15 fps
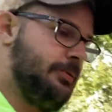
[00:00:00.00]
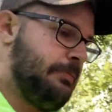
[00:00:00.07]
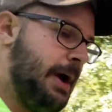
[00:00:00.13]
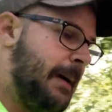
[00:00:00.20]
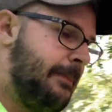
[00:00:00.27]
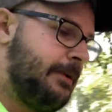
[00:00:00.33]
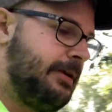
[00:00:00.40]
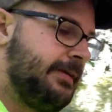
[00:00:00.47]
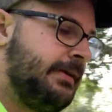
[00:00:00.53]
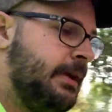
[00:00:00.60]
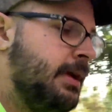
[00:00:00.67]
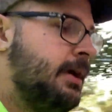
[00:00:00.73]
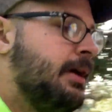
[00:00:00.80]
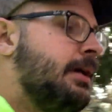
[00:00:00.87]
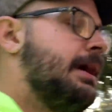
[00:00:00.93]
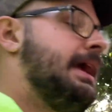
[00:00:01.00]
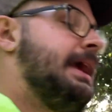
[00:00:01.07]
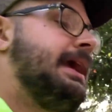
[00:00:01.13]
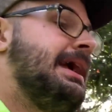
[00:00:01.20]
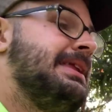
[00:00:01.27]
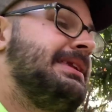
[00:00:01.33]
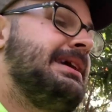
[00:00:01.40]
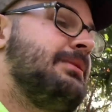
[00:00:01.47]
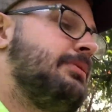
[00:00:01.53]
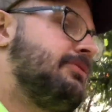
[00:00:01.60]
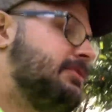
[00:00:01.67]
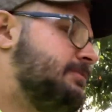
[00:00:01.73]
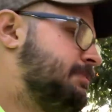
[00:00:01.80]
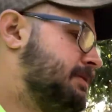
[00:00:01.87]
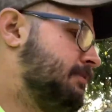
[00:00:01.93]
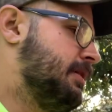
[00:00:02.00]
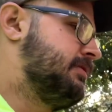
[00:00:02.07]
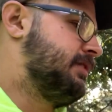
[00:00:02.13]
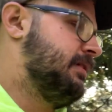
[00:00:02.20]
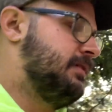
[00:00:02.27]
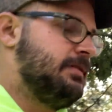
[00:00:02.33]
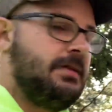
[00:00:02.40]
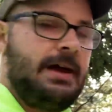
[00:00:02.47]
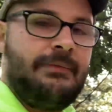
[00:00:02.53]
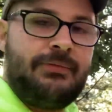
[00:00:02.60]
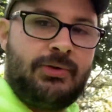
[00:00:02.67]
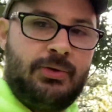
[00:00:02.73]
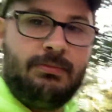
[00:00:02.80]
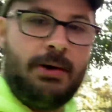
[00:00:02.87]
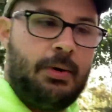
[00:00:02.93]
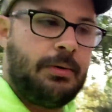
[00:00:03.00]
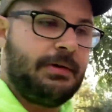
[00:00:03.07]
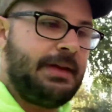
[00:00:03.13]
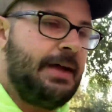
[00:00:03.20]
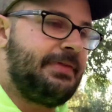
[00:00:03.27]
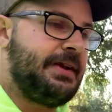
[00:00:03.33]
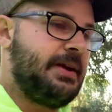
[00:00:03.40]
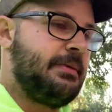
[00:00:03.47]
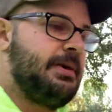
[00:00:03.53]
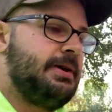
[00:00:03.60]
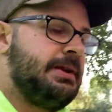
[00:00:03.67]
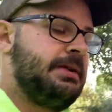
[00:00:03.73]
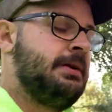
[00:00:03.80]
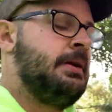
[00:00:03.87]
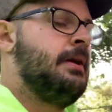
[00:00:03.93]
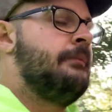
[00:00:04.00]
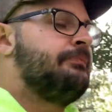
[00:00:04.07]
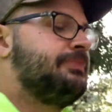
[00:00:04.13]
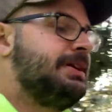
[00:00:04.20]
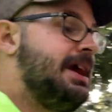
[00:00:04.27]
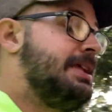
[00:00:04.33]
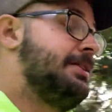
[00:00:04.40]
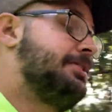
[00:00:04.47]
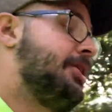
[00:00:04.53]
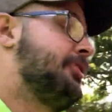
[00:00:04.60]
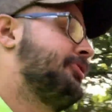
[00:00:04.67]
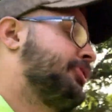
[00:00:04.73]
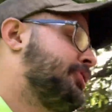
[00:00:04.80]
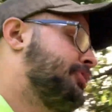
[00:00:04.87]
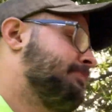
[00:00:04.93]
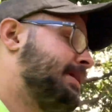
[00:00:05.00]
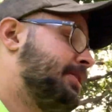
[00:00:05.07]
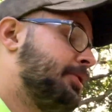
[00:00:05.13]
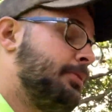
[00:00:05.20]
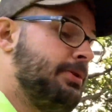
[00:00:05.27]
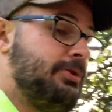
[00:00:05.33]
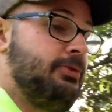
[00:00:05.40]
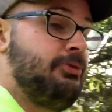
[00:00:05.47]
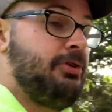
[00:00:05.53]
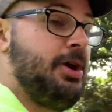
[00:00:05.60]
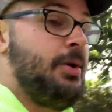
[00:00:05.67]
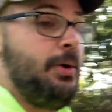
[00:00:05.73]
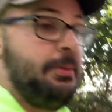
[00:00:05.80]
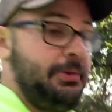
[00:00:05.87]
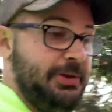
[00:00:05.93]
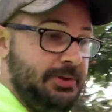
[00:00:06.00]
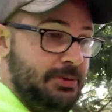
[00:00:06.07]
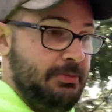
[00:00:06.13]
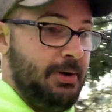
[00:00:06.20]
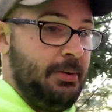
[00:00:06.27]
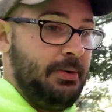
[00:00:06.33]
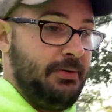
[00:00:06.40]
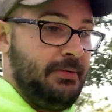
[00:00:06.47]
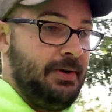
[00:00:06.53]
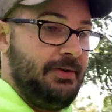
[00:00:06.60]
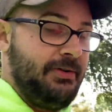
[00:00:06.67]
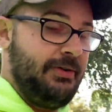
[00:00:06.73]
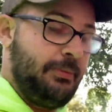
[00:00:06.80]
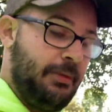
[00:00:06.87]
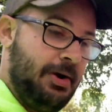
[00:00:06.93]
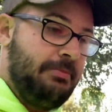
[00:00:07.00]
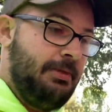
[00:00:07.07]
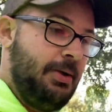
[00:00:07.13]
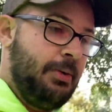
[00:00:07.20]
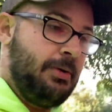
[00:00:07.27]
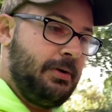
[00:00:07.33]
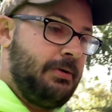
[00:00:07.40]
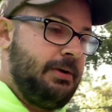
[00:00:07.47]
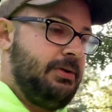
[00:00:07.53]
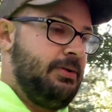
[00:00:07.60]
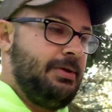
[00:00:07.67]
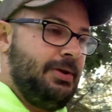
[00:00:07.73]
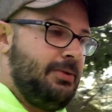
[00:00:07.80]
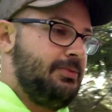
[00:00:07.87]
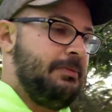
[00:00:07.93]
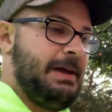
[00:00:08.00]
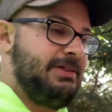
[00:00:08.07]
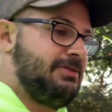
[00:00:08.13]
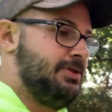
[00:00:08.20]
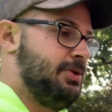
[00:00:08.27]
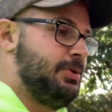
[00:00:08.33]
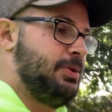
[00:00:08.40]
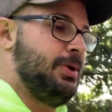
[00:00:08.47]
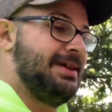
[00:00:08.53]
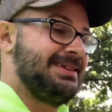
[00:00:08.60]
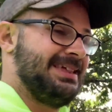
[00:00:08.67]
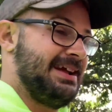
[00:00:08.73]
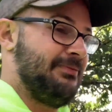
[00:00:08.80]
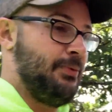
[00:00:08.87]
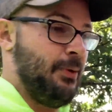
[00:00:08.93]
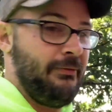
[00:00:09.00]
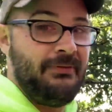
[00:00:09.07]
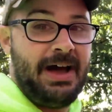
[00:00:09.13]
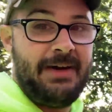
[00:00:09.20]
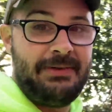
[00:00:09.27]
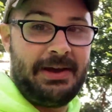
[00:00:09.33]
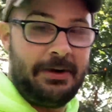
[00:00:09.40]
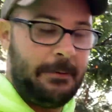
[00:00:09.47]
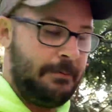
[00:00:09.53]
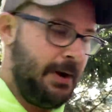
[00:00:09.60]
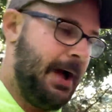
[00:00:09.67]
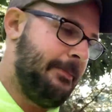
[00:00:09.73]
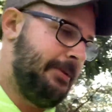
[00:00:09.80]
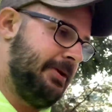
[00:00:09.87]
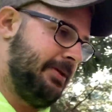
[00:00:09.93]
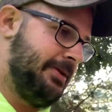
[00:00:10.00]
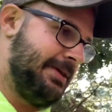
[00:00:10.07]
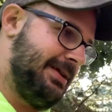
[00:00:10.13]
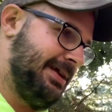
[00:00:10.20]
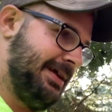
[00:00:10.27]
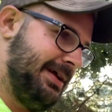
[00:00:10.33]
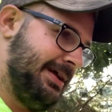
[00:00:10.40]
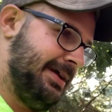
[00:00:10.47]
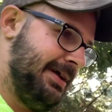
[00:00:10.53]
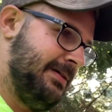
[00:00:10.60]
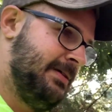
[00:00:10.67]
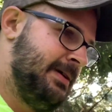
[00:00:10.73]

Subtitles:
properties. And it would just be much easier to have two mowers out there running. And it does look better when you show it with two mowers versus one mower. And, you know, especially you go out to like a 4 or 5 acre property, they're kind of like,